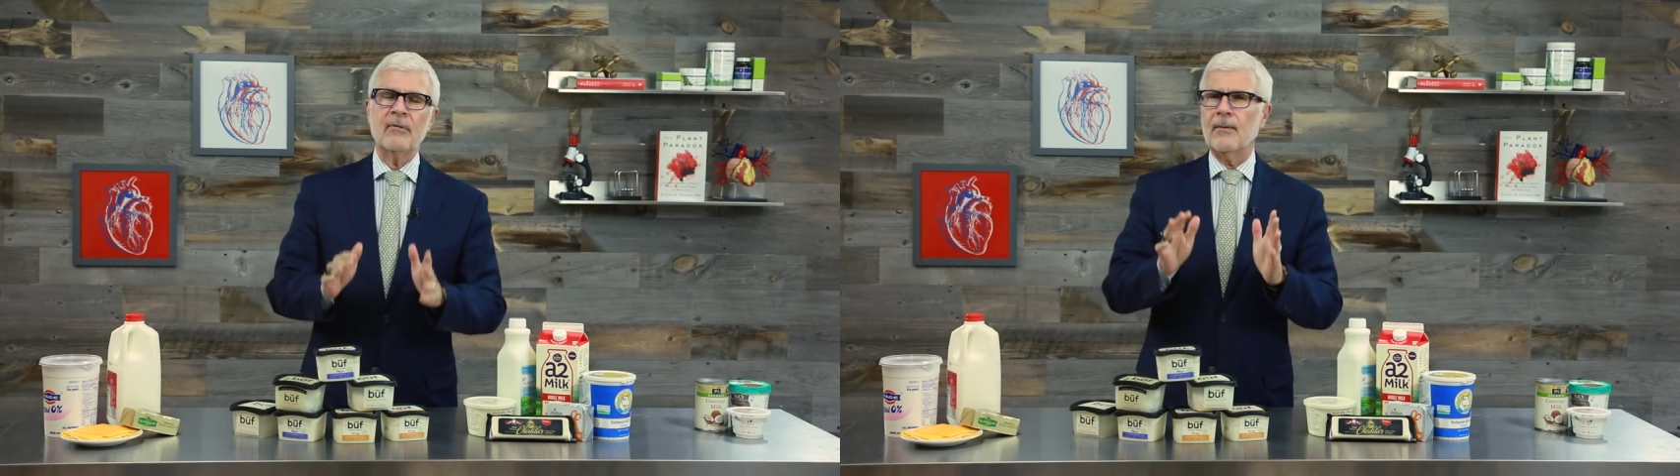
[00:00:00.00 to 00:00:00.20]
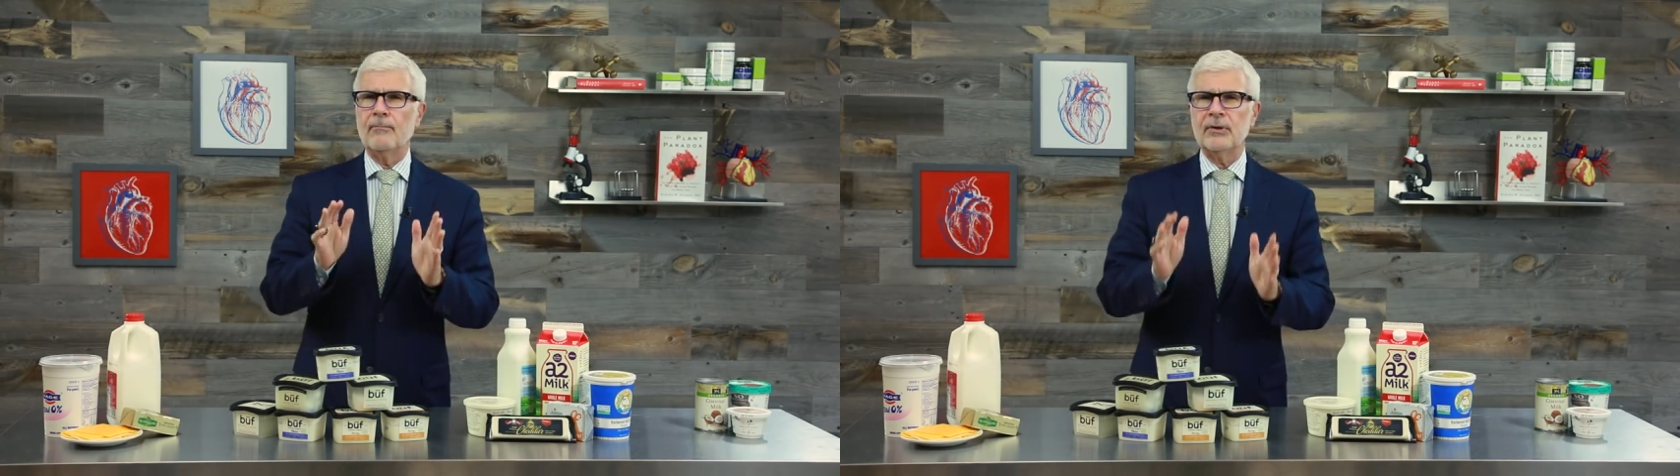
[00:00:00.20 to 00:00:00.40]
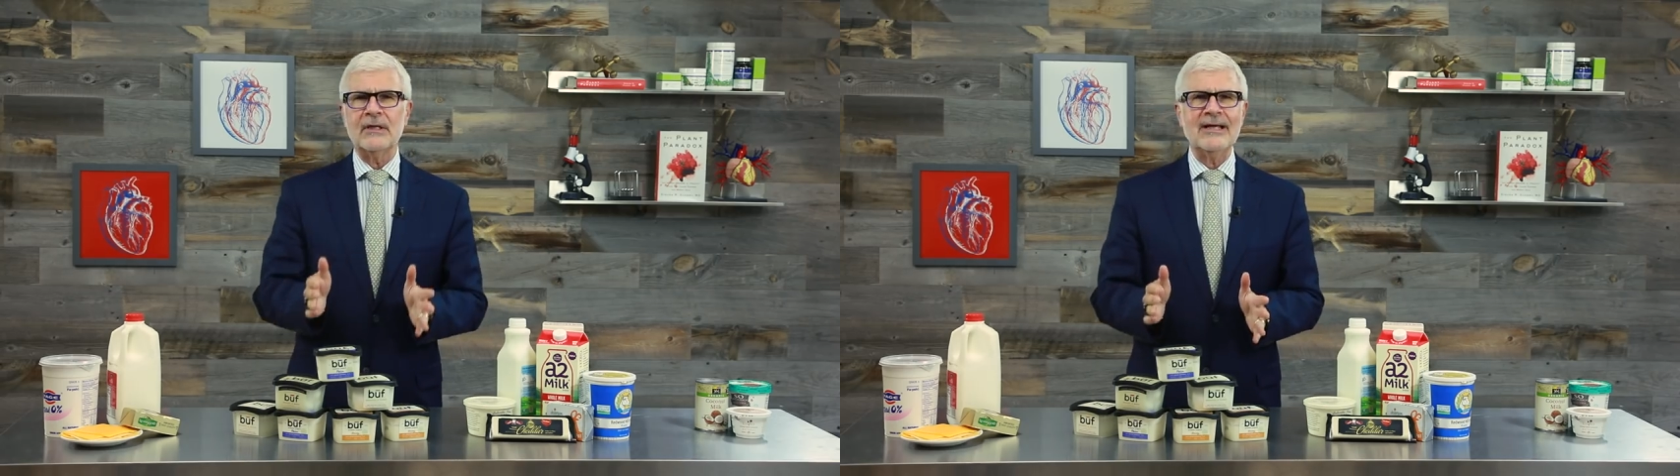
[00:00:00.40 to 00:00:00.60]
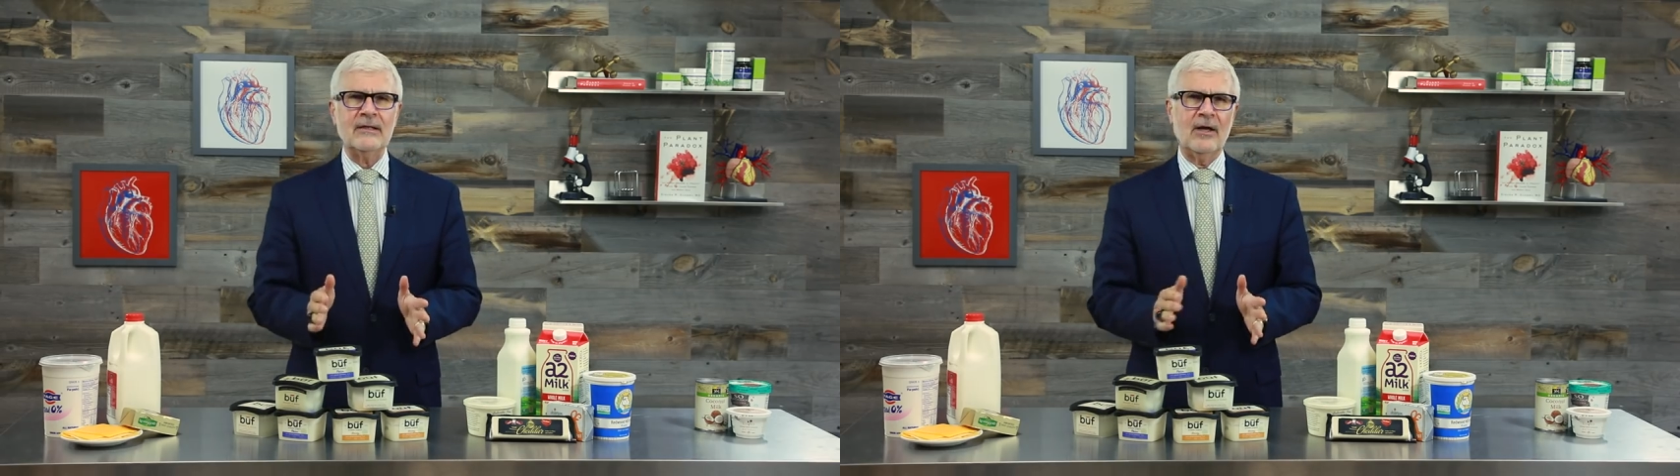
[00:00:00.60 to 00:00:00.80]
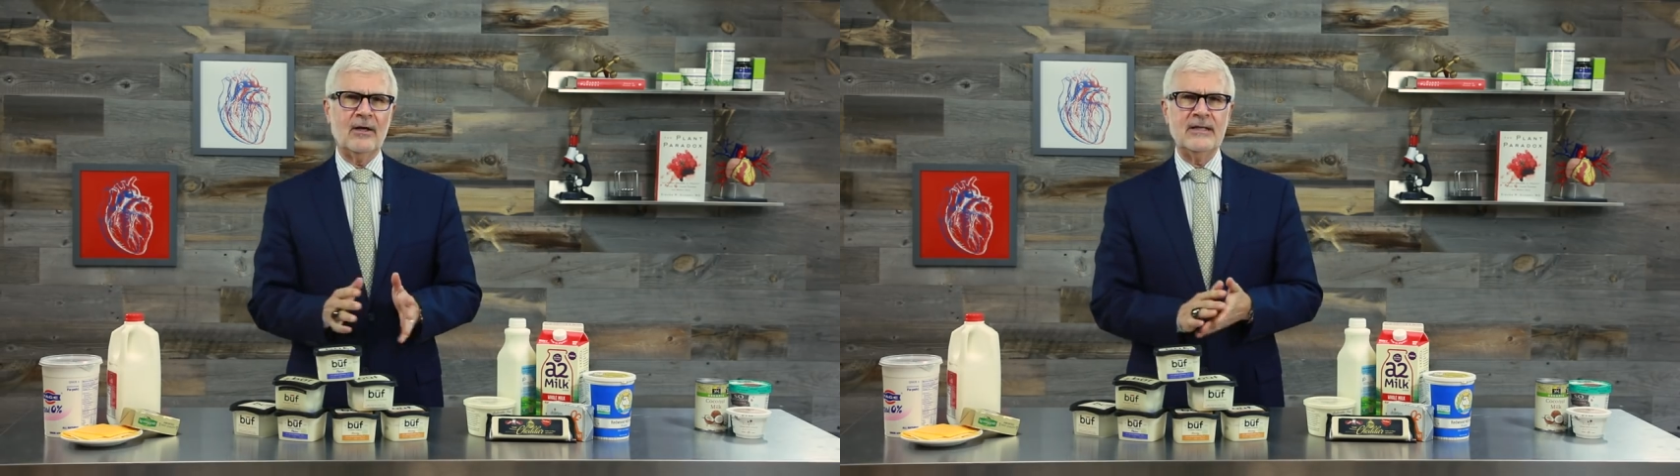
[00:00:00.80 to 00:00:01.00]

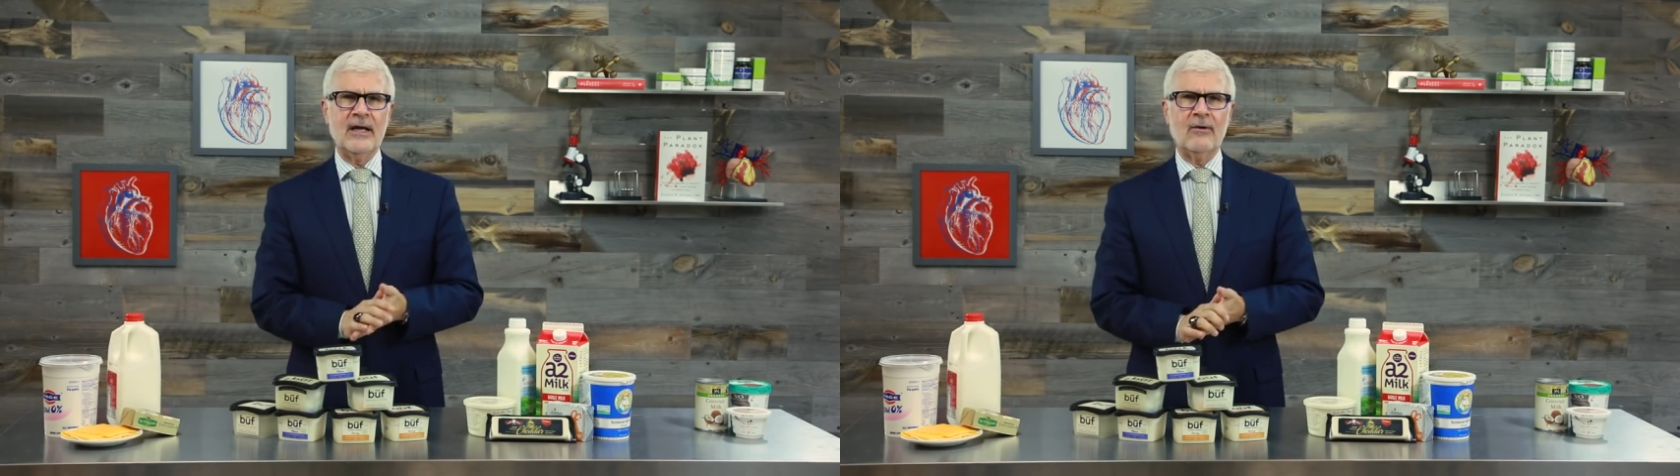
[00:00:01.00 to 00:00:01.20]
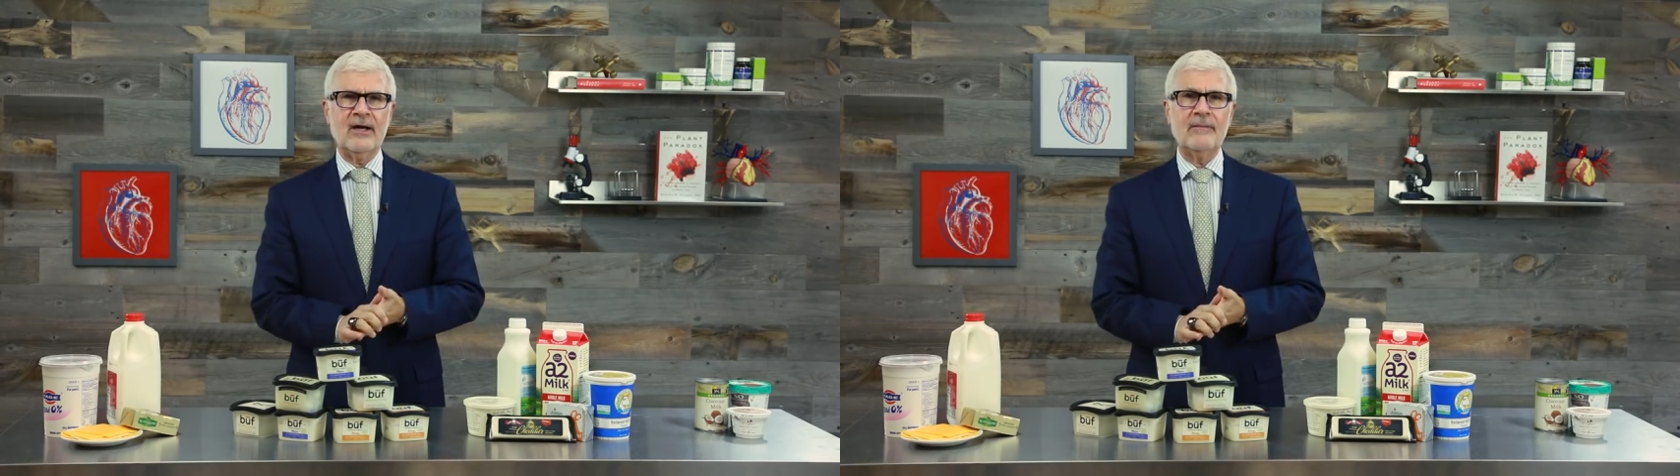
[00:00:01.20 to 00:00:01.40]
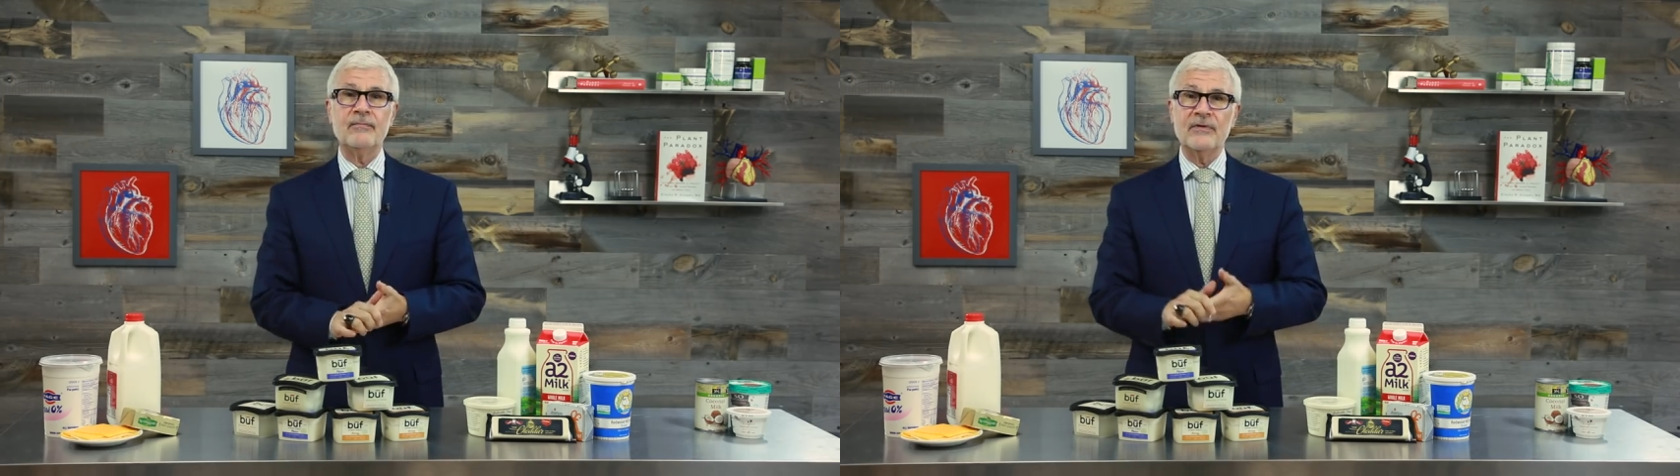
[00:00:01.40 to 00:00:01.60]
completely on dairy.